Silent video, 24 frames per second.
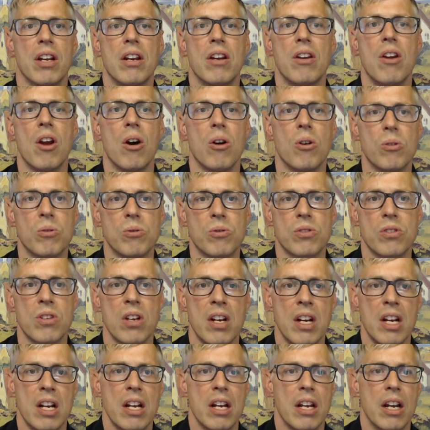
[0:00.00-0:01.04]
knows
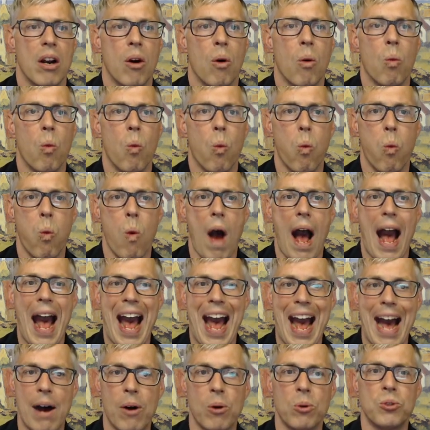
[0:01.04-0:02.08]

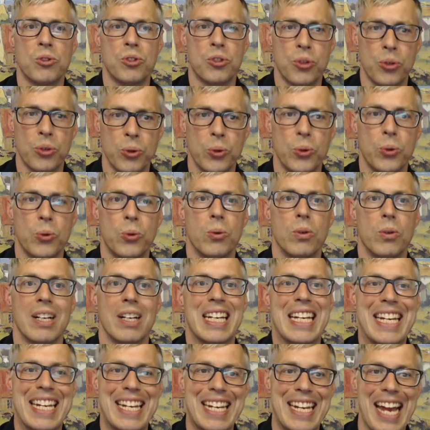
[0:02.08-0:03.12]
how to
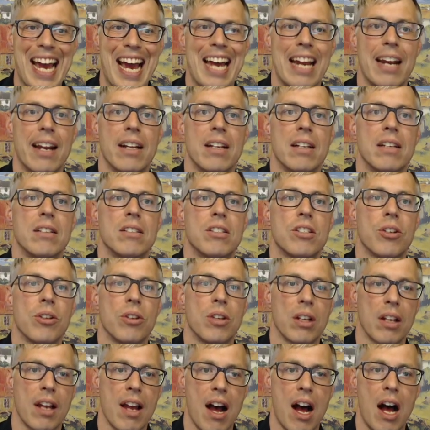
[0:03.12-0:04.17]
get to
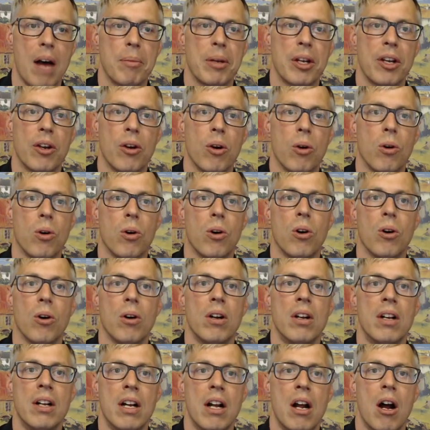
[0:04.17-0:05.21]
the common goal
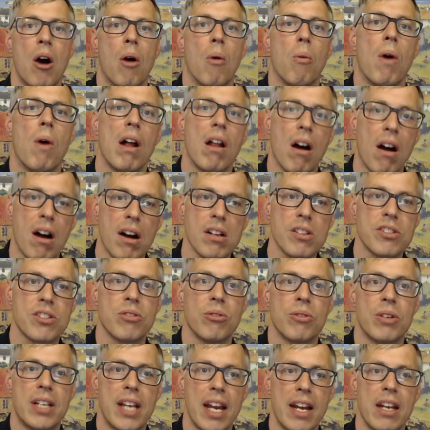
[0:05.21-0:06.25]
while
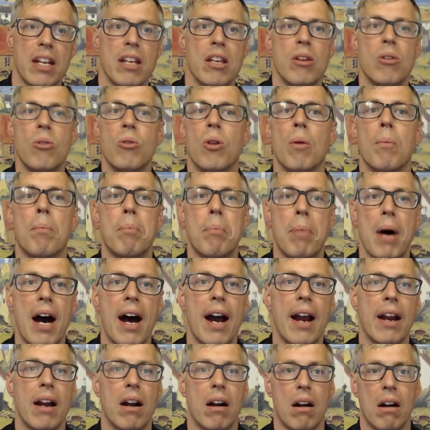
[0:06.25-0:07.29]
also getting you, the
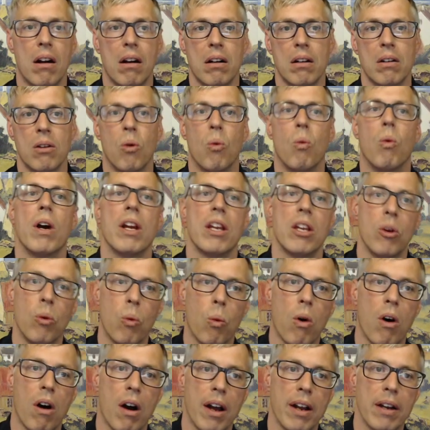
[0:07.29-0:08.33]
buyer, what you
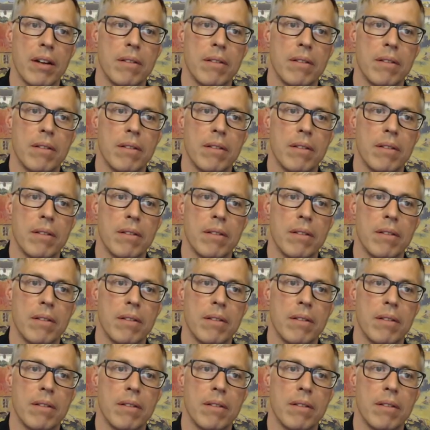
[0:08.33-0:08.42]
want.